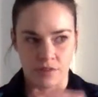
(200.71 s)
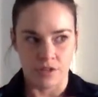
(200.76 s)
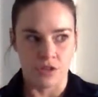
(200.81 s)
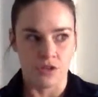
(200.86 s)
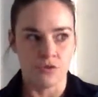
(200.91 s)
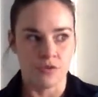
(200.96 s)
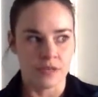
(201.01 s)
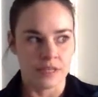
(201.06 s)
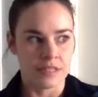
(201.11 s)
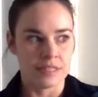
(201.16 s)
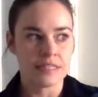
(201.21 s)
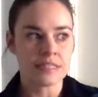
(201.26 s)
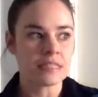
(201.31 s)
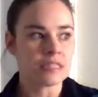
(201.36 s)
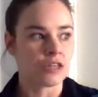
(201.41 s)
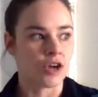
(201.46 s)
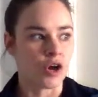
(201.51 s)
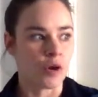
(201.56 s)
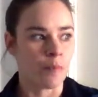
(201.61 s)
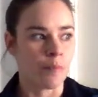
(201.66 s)
You can
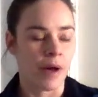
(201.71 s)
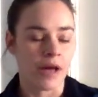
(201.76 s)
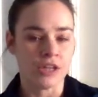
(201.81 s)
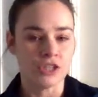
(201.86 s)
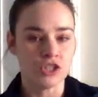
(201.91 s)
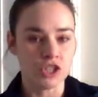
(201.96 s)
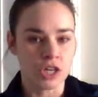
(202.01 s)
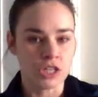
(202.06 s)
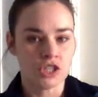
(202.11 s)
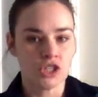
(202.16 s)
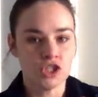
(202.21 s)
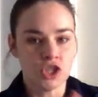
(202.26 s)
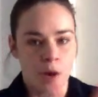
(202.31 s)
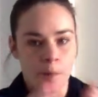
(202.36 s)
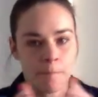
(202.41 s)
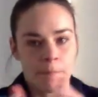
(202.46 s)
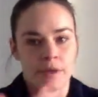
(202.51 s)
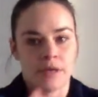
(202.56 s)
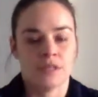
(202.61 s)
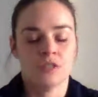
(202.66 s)
start by just
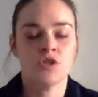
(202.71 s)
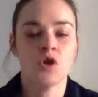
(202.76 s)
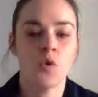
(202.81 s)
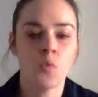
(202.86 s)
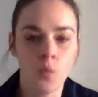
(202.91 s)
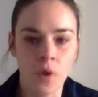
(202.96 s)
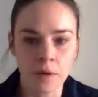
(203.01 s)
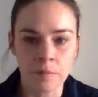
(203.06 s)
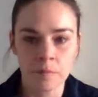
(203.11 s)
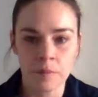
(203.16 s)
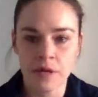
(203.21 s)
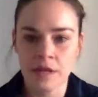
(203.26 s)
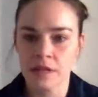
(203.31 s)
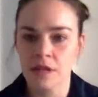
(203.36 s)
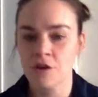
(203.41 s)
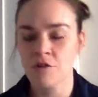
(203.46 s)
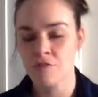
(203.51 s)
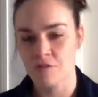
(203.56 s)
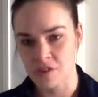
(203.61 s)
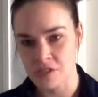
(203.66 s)
jumping to one
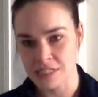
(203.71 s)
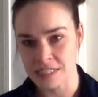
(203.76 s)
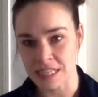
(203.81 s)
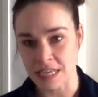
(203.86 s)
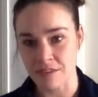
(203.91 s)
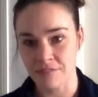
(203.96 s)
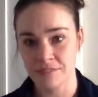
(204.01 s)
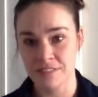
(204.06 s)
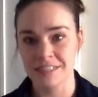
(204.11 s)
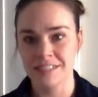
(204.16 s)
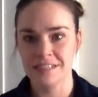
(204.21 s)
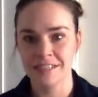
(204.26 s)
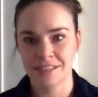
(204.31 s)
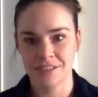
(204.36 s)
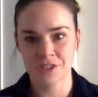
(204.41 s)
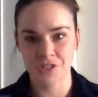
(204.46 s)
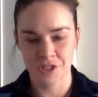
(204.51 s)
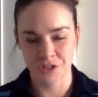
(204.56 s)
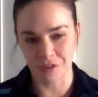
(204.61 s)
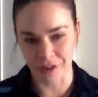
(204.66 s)
pillow for safety because
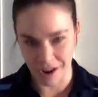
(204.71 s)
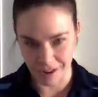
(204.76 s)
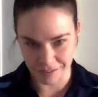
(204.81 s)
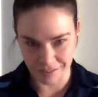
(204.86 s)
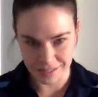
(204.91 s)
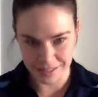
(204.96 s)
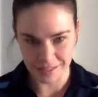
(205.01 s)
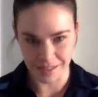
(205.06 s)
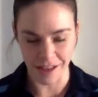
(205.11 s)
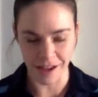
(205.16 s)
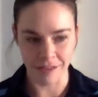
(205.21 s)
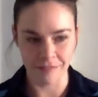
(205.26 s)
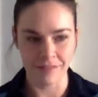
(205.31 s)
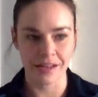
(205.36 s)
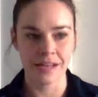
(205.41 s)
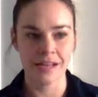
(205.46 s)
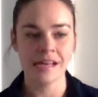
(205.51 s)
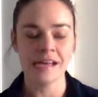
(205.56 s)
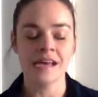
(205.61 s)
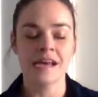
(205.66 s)
the ground is lava.